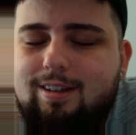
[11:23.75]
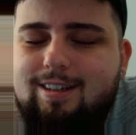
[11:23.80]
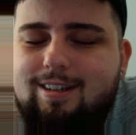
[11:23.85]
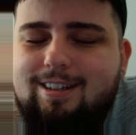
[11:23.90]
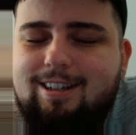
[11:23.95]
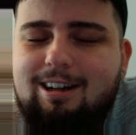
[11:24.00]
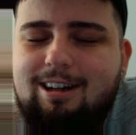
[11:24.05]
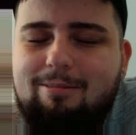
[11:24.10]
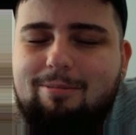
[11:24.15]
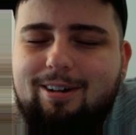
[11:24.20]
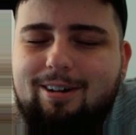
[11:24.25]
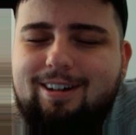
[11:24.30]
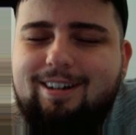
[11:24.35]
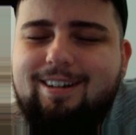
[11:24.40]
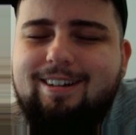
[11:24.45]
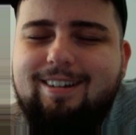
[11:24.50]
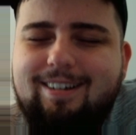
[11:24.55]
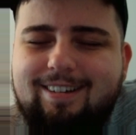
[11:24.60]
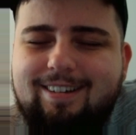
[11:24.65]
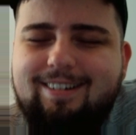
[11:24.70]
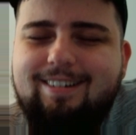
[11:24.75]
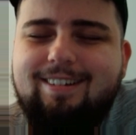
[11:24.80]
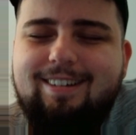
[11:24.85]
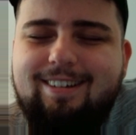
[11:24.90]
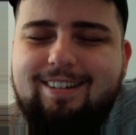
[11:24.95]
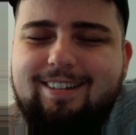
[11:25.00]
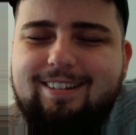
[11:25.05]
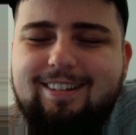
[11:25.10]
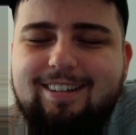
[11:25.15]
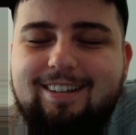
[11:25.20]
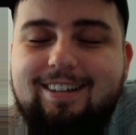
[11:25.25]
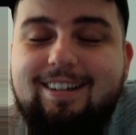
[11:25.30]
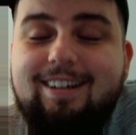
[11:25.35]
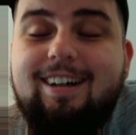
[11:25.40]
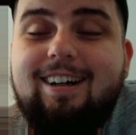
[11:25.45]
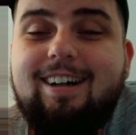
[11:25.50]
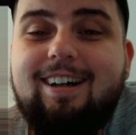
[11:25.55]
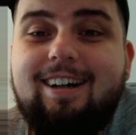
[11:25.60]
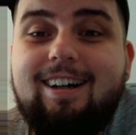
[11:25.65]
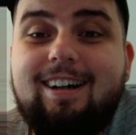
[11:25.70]
summer.
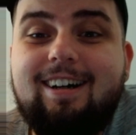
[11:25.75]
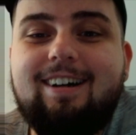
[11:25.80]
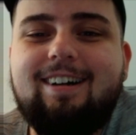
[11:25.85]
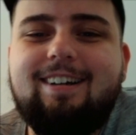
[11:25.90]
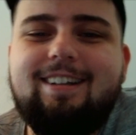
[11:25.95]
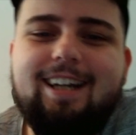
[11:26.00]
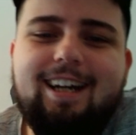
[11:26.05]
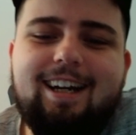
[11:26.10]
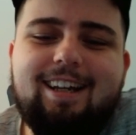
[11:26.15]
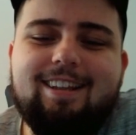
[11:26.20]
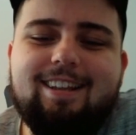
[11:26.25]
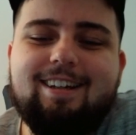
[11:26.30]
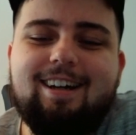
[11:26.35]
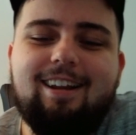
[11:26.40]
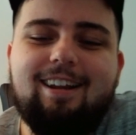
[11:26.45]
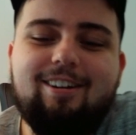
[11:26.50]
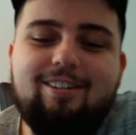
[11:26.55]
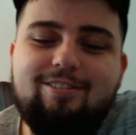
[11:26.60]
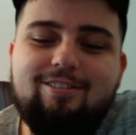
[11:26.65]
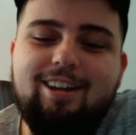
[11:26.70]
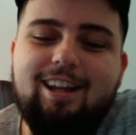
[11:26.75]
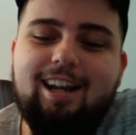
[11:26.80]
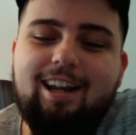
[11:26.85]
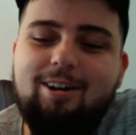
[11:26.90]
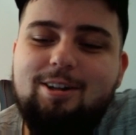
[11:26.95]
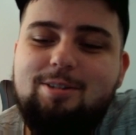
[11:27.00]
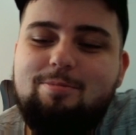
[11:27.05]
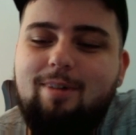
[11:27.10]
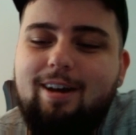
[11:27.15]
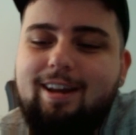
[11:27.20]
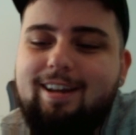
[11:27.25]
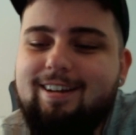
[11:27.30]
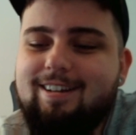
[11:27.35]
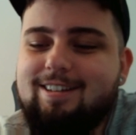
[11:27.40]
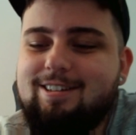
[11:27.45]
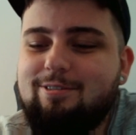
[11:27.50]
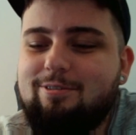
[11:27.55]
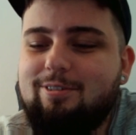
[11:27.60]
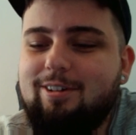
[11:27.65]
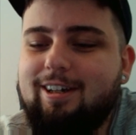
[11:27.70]
Oh, yeah, the colour of your clothes, mate.
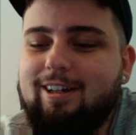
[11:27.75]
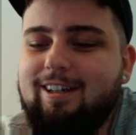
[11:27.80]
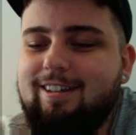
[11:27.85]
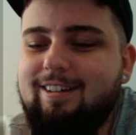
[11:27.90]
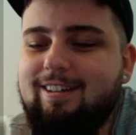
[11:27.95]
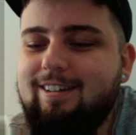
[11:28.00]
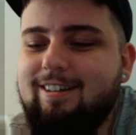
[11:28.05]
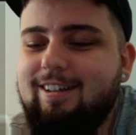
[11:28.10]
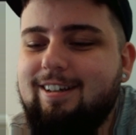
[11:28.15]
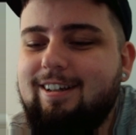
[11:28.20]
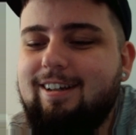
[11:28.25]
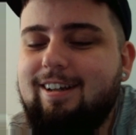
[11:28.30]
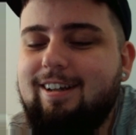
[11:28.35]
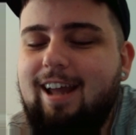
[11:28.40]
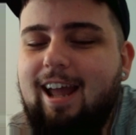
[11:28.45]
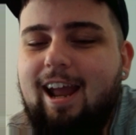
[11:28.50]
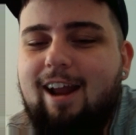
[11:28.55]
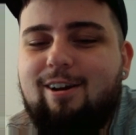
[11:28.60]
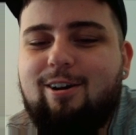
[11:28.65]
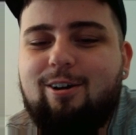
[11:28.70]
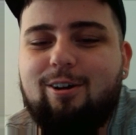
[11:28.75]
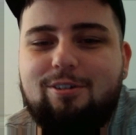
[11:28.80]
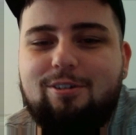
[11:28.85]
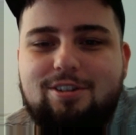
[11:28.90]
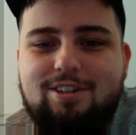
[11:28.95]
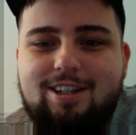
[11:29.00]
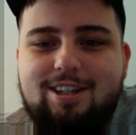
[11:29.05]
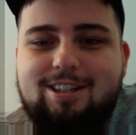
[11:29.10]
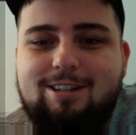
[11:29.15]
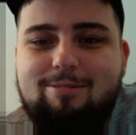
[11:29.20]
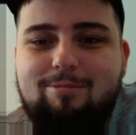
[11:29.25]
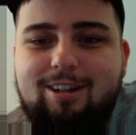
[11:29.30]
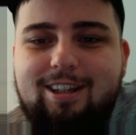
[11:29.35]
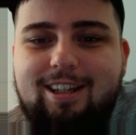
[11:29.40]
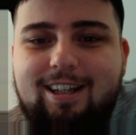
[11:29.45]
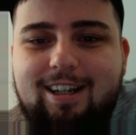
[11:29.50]
It's a fucking aircon system in